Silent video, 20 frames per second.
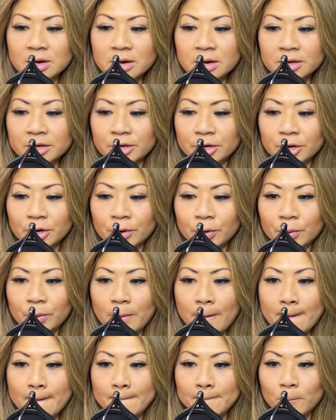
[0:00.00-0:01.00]

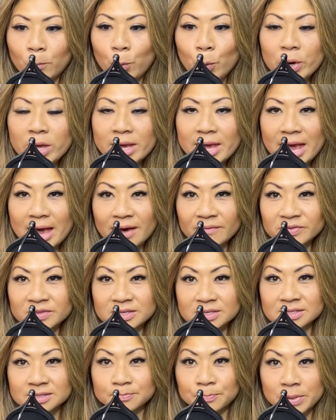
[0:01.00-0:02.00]
we have to
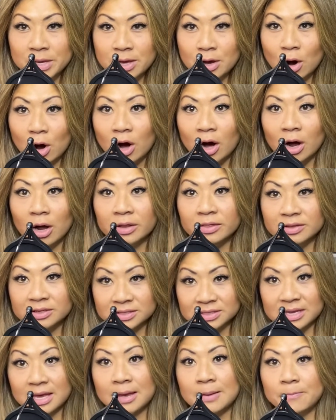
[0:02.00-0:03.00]
be on the
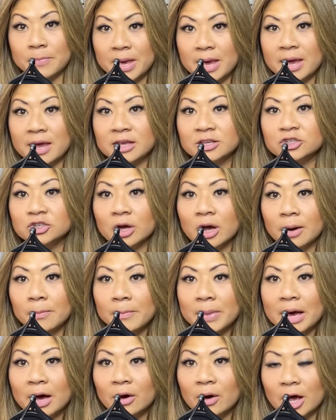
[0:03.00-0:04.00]
same page
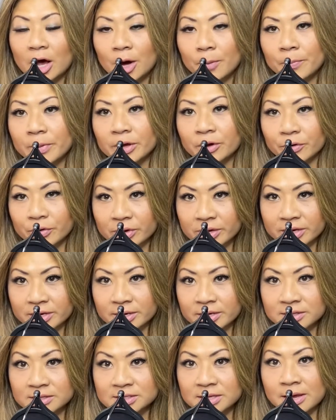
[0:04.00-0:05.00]
about helping our
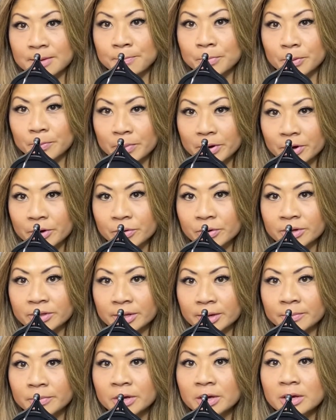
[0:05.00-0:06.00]
kids and preparing
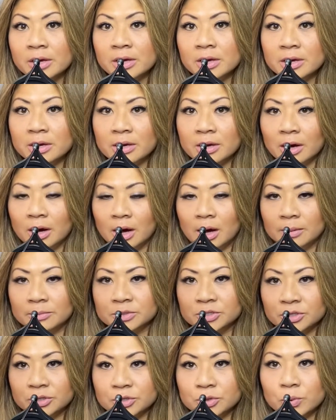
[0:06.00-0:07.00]
them
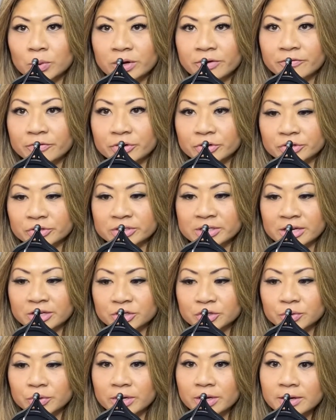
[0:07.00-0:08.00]
to the 21st
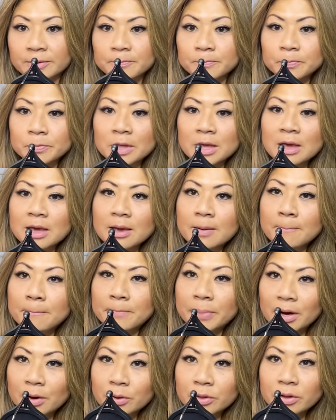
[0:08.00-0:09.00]
century.
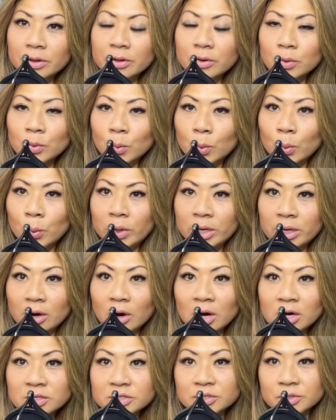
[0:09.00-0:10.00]
But we
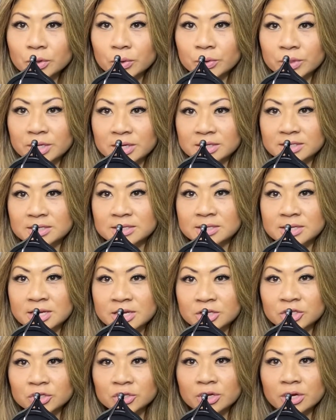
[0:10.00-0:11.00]
also need to
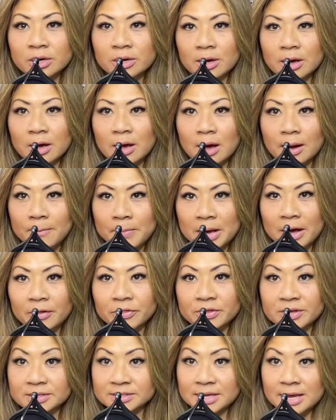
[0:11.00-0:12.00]
teach about
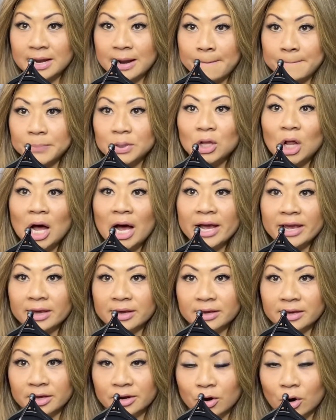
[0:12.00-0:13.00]
this and apply it
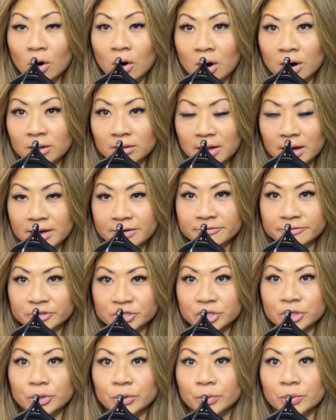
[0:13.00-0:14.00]
in our life
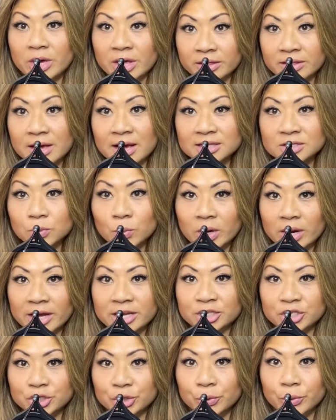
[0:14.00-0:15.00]
too. And that's what I
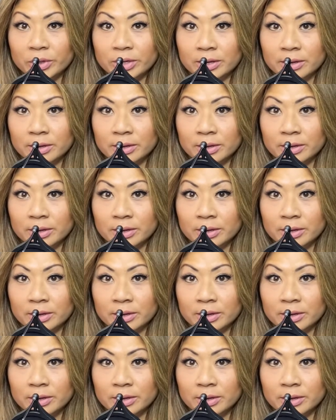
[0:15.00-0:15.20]
do